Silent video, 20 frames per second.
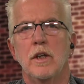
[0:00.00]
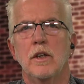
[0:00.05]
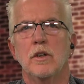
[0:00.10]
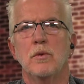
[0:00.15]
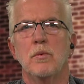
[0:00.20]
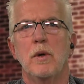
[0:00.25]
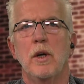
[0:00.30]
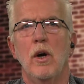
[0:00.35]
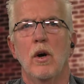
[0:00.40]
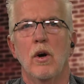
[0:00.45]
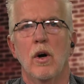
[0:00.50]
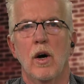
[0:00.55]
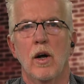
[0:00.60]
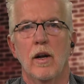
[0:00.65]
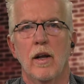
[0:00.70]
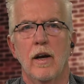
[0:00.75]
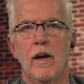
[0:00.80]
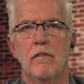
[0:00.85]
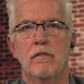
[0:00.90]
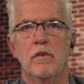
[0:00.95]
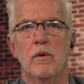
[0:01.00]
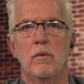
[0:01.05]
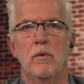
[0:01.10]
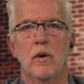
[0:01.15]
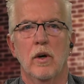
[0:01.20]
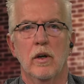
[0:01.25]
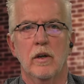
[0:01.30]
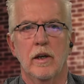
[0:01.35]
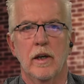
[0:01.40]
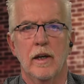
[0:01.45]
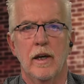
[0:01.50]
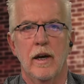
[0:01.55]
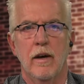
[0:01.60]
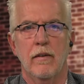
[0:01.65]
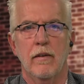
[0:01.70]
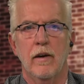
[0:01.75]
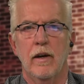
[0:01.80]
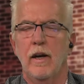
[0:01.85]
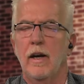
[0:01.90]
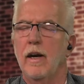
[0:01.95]
is we all have to work
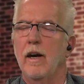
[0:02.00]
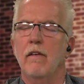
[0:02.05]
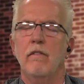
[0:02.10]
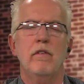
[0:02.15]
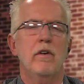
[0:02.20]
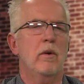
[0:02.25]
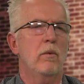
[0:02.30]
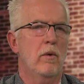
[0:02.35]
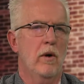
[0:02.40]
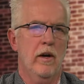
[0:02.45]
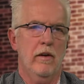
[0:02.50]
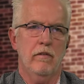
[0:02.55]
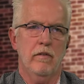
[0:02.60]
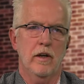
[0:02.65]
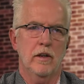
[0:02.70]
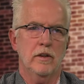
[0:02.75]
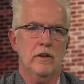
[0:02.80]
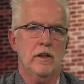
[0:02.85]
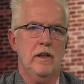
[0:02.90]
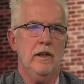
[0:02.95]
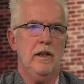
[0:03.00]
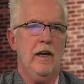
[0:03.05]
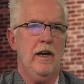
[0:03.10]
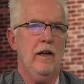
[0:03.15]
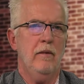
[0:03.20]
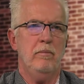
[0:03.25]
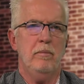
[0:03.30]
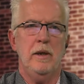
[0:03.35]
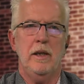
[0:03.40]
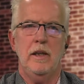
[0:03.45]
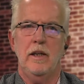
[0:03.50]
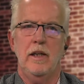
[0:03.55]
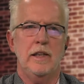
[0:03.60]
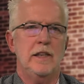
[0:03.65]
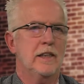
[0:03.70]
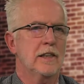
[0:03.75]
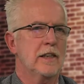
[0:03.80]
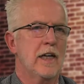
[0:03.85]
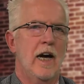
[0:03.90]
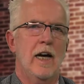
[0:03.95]
together, every one of us. It can't be
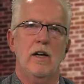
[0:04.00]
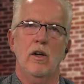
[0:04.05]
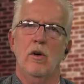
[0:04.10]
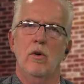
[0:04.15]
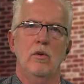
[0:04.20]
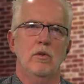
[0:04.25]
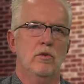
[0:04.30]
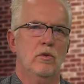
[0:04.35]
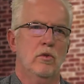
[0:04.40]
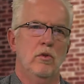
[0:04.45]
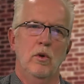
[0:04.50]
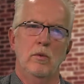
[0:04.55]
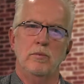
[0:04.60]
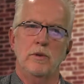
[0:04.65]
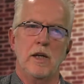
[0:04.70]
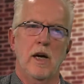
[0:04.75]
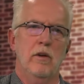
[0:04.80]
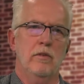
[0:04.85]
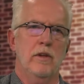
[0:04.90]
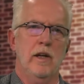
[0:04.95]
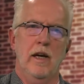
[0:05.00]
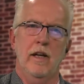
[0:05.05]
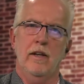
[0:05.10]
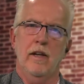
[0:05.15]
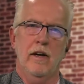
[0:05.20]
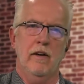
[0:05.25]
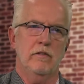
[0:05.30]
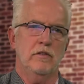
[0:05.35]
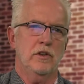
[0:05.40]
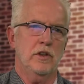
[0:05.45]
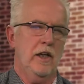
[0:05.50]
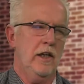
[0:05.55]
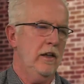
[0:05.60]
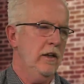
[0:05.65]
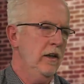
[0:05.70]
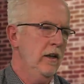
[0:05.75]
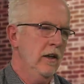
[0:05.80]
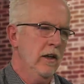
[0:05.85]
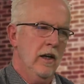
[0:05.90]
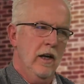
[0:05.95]
these silo groups out there that I've
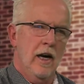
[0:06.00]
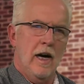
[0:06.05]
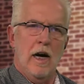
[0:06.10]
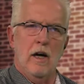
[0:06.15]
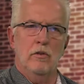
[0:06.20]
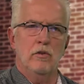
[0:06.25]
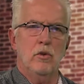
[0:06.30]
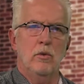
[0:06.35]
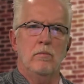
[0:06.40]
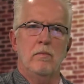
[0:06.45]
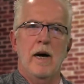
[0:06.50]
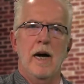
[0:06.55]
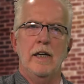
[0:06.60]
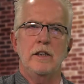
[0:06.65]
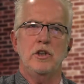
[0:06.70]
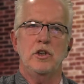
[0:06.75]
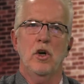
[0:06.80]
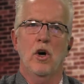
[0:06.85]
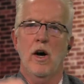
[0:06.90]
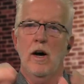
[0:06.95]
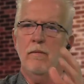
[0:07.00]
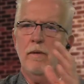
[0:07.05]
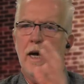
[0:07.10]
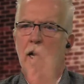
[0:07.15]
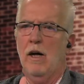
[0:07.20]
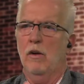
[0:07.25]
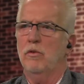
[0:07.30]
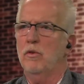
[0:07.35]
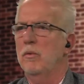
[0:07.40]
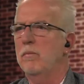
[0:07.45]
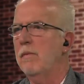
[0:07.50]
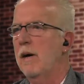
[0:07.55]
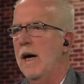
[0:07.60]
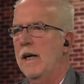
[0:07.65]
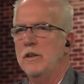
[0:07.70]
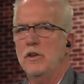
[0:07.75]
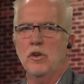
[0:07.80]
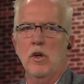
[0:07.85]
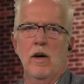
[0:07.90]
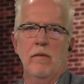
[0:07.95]
seen. I'll do my job. I'll do
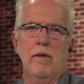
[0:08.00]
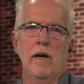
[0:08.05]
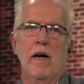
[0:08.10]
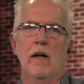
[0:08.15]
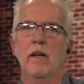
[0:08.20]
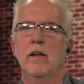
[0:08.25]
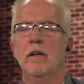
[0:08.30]
my job.